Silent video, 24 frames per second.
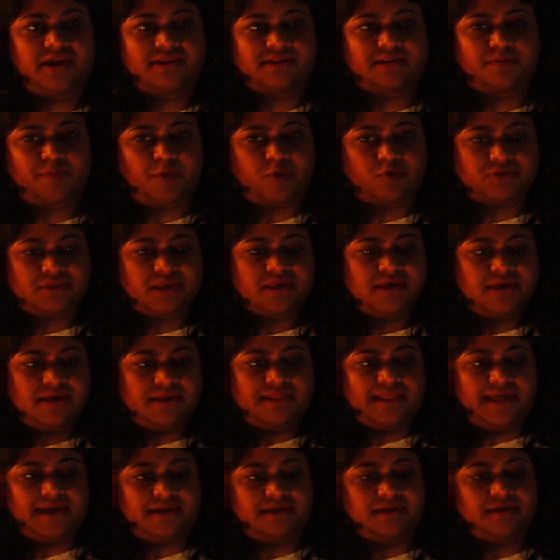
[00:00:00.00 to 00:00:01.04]
and suppose
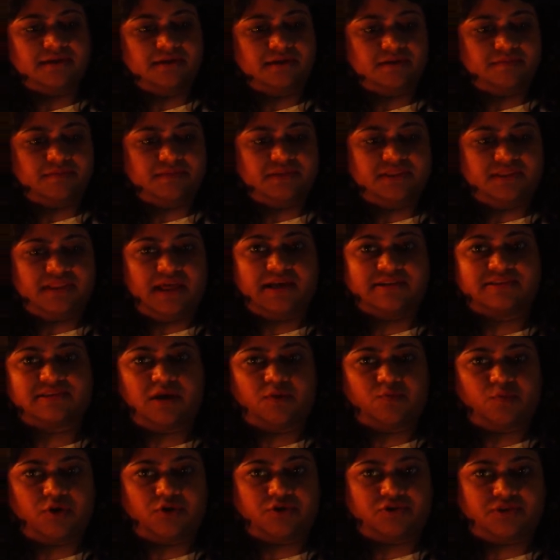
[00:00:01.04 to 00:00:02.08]
like
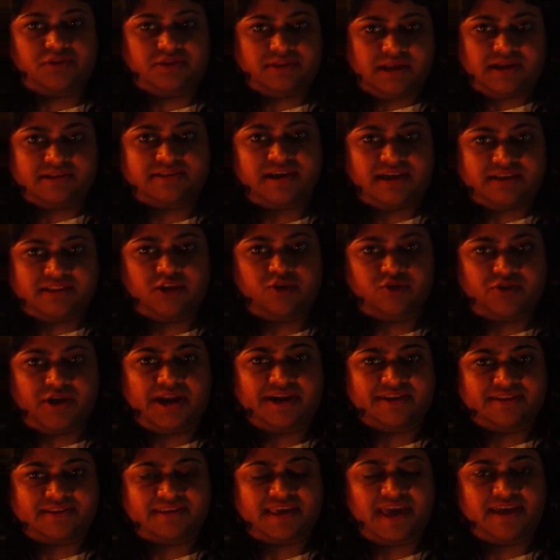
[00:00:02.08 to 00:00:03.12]
NASA in the
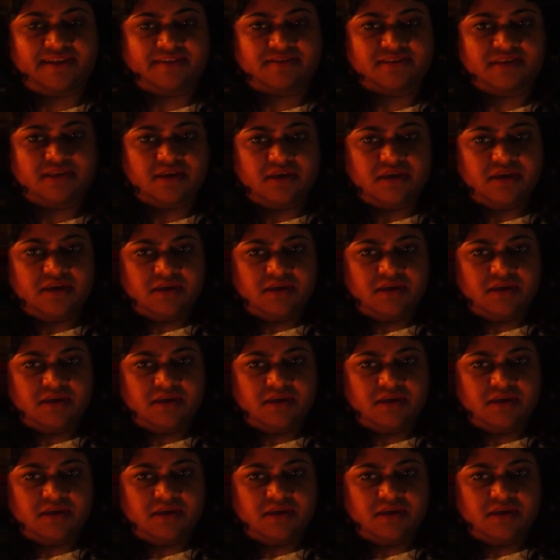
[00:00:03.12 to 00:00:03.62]
United States,